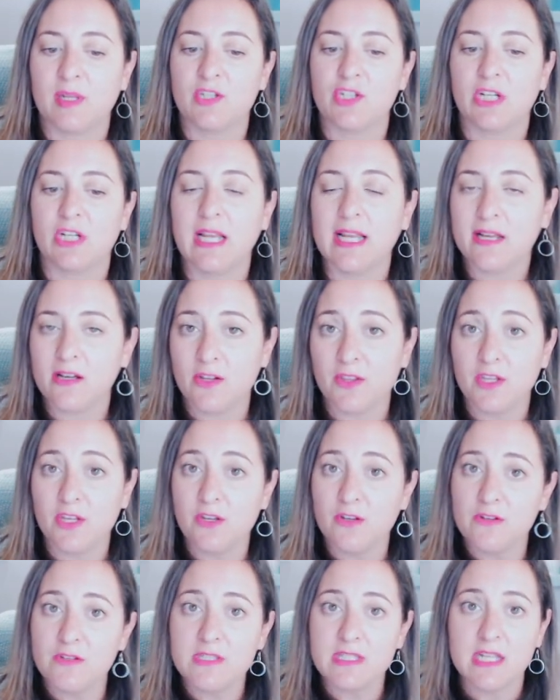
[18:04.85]
You click on the
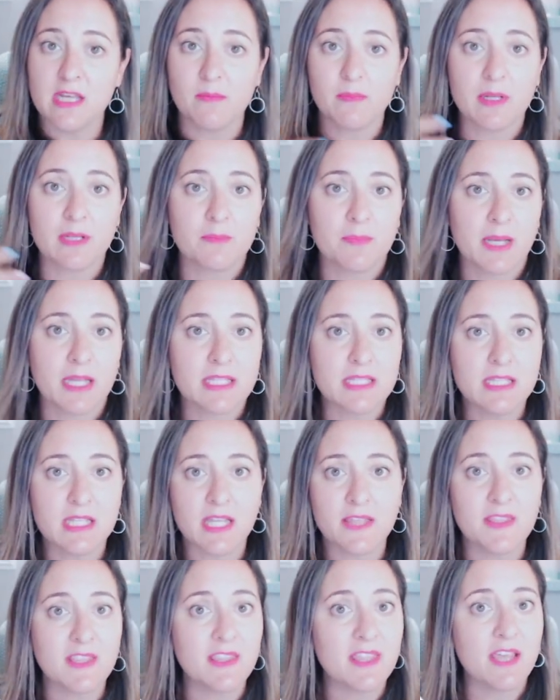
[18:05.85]
use template button,
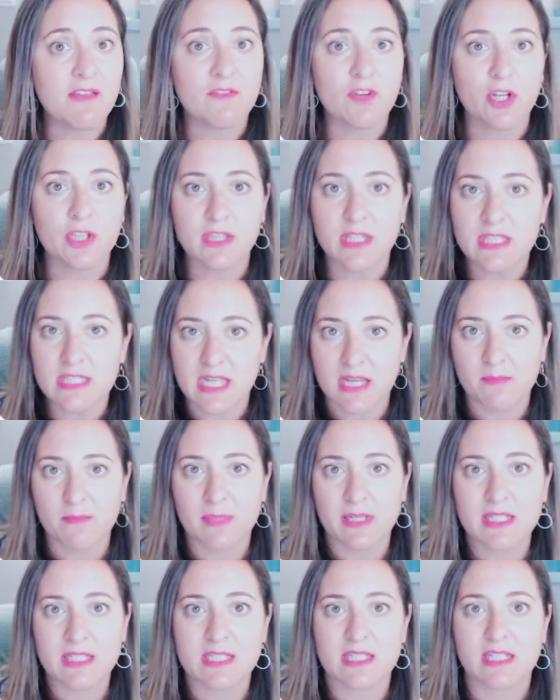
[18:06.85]
and then they've got the
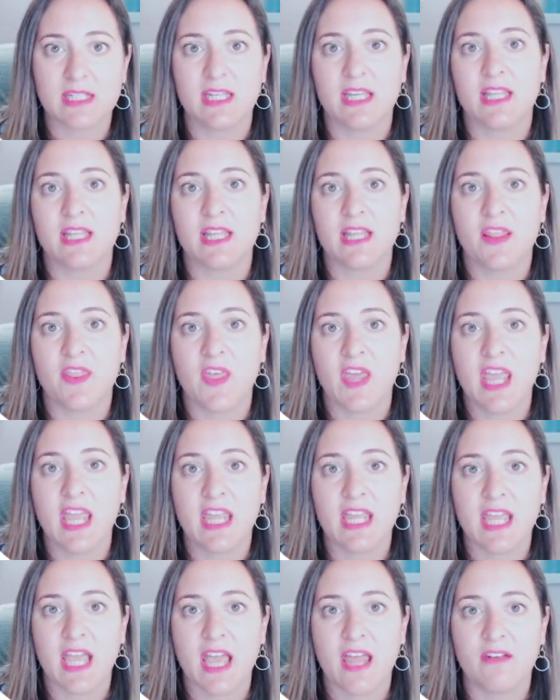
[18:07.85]
template in their
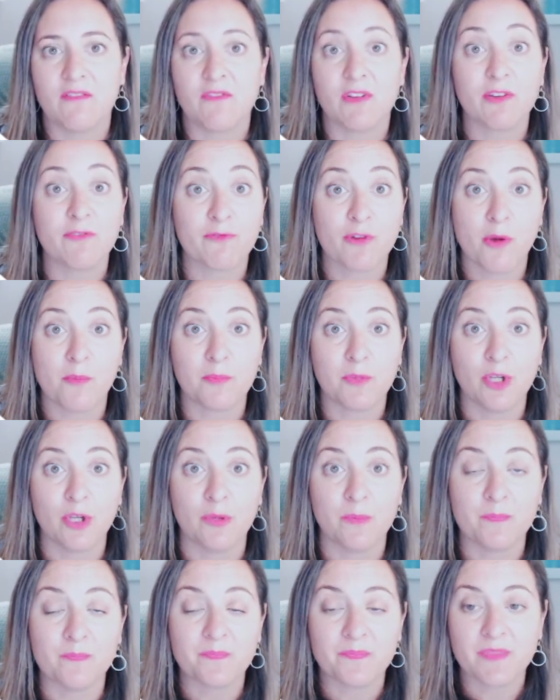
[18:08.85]
Canva from
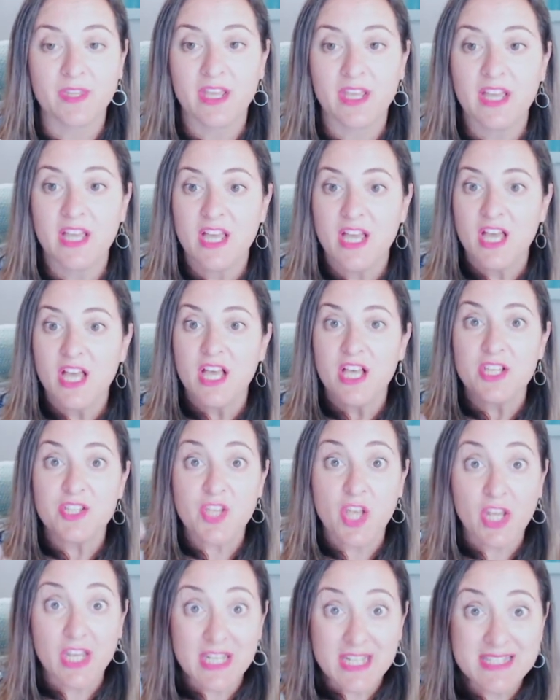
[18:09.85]
you. So
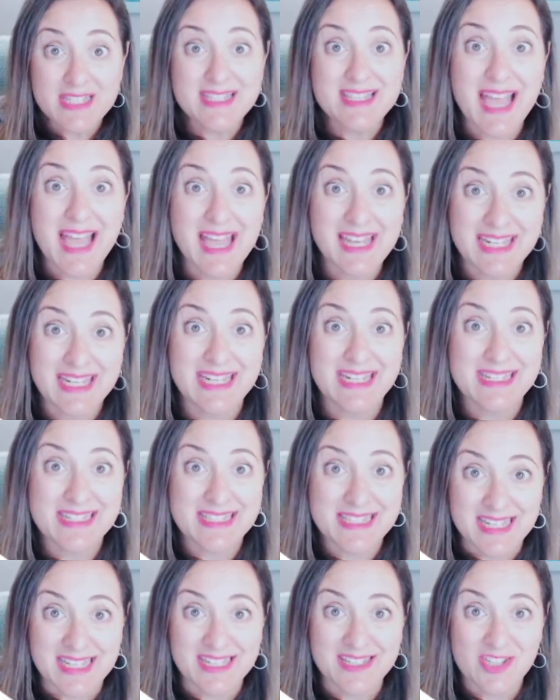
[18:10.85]
it is that
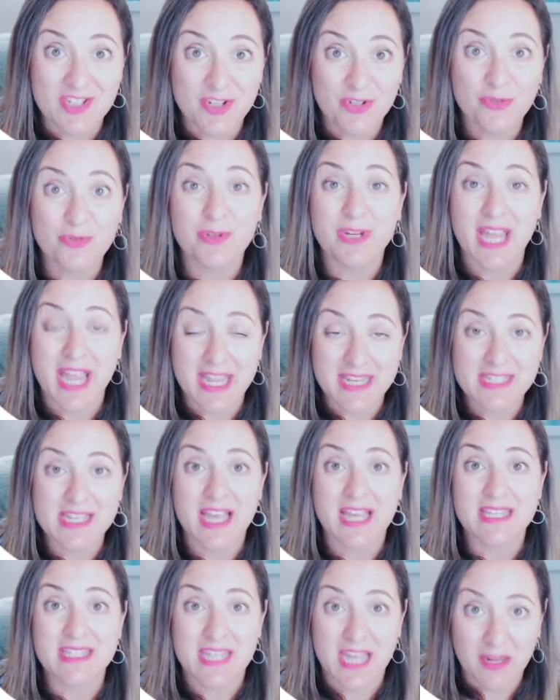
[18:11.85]
easy to create a
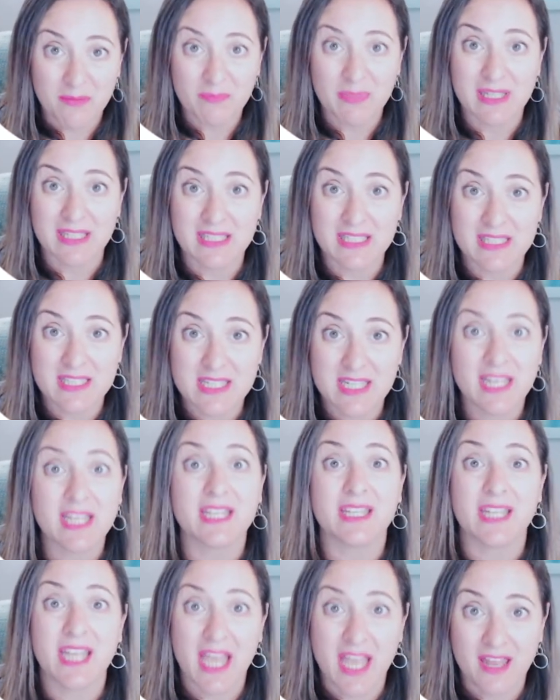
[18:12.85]
template in
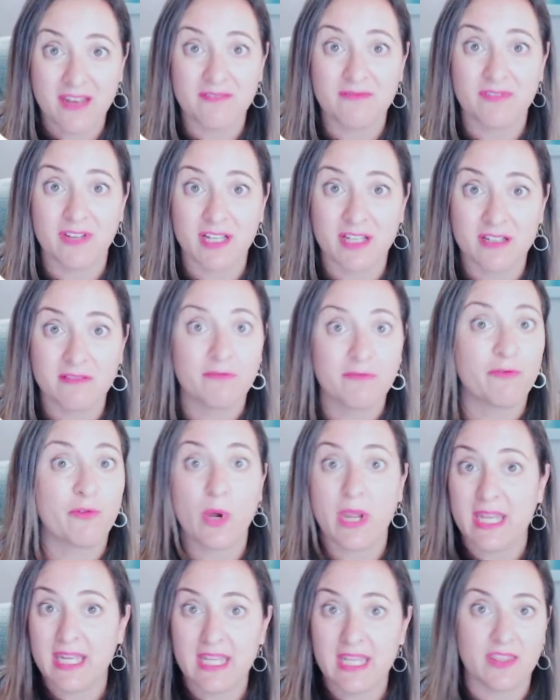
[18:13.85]
Canva for
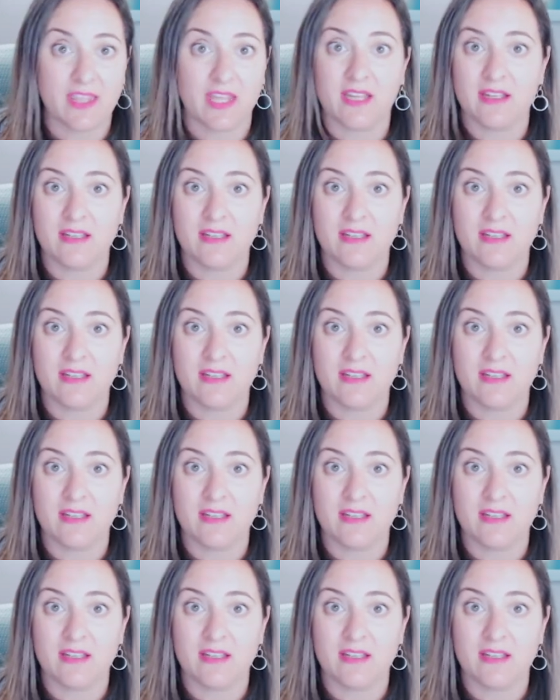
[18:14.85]
anything.